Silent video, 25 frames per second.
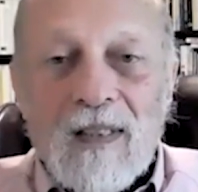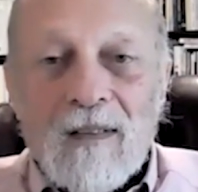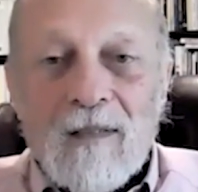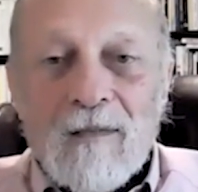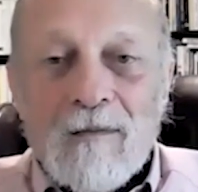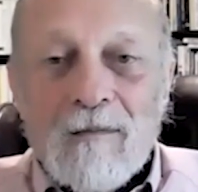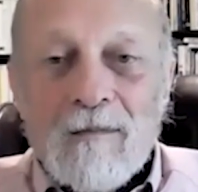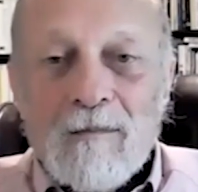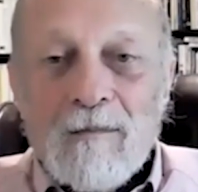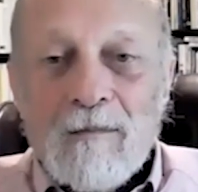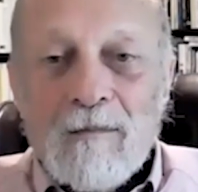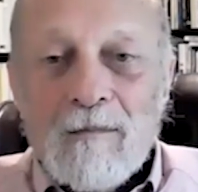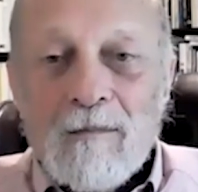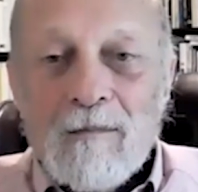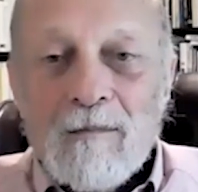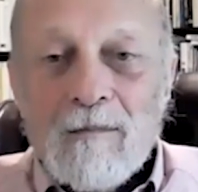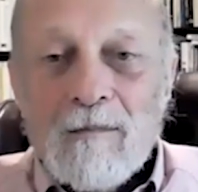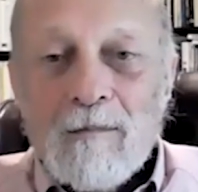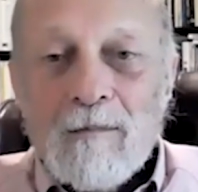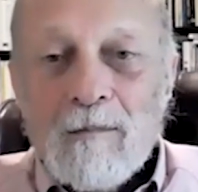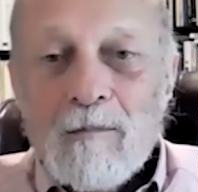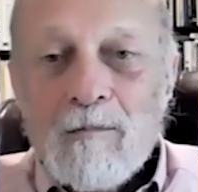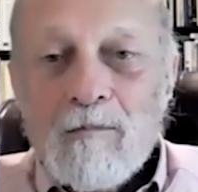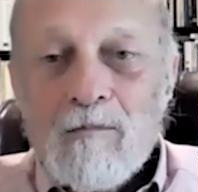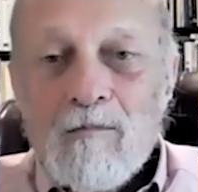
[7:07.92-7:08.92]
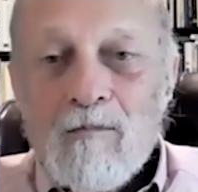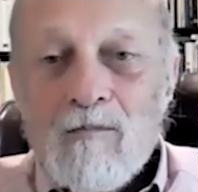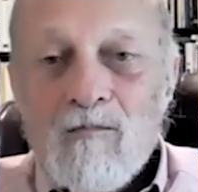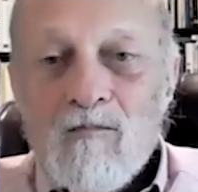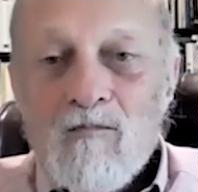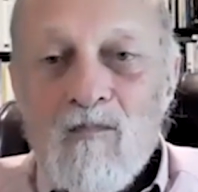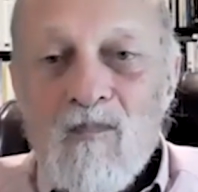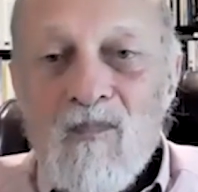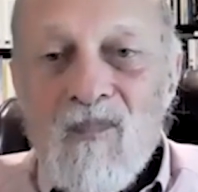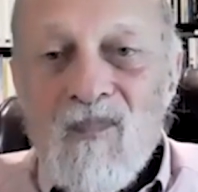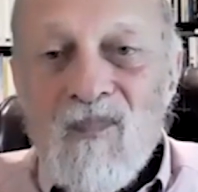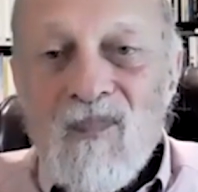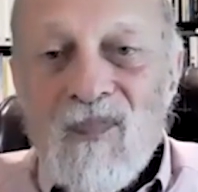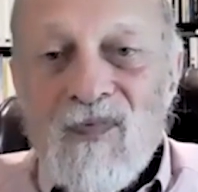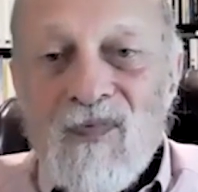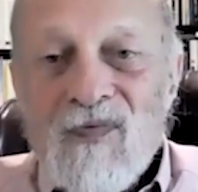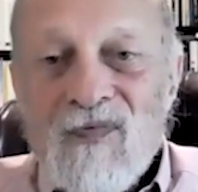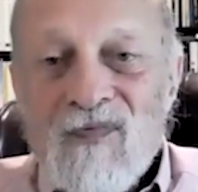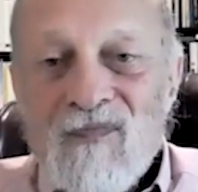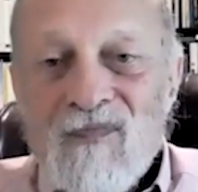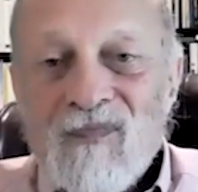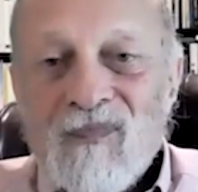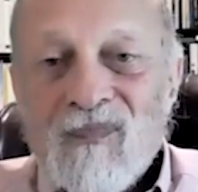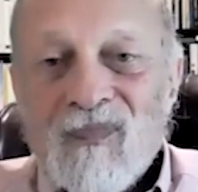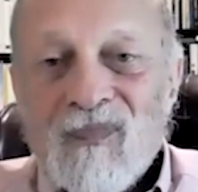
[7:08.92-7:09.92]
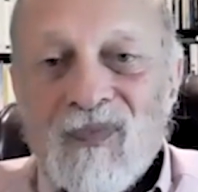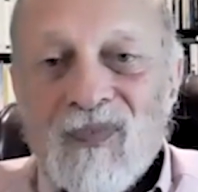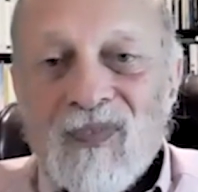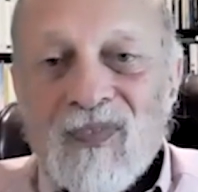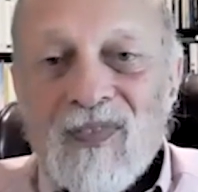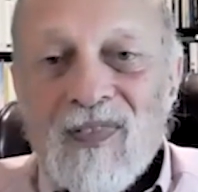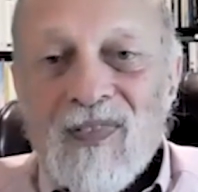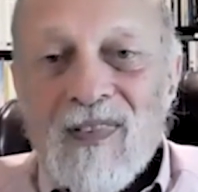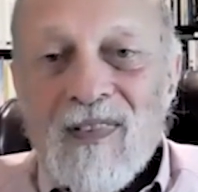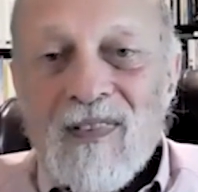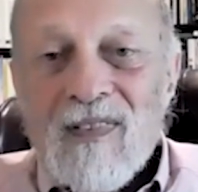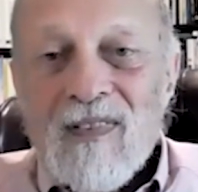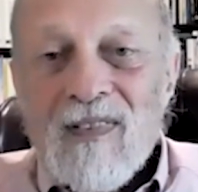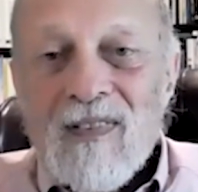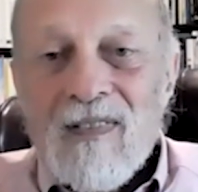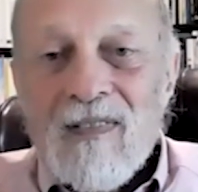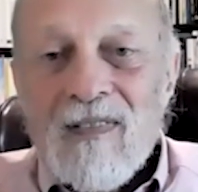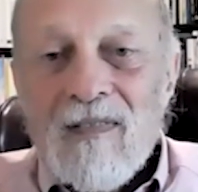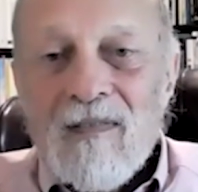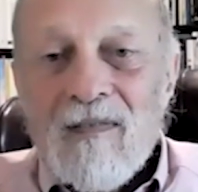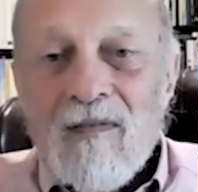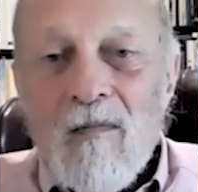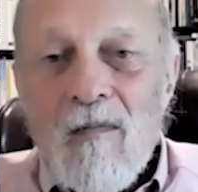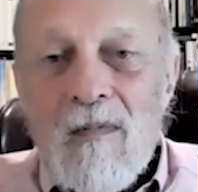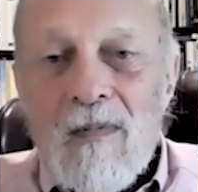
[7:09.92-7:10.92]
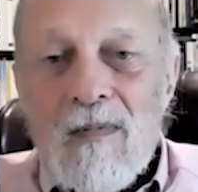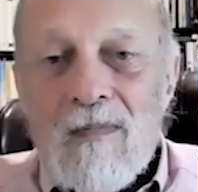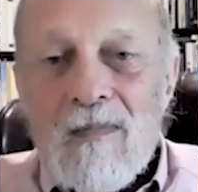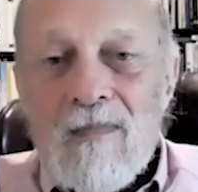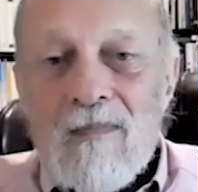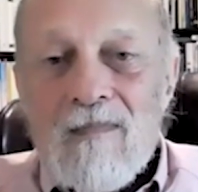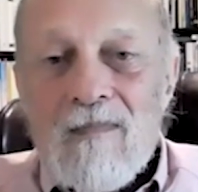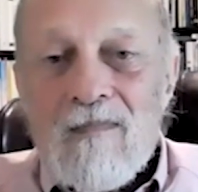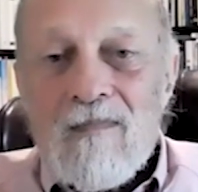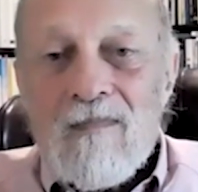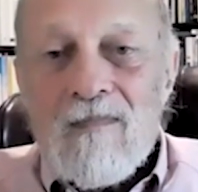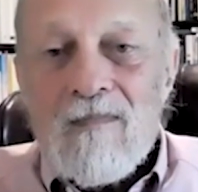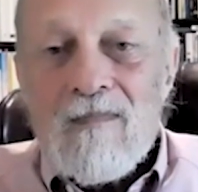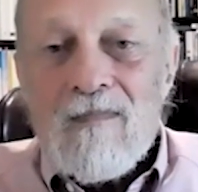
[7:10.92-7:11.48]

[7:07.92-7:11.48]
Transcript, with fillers: Well, I, know, I thought that the cloud was a device that actually was.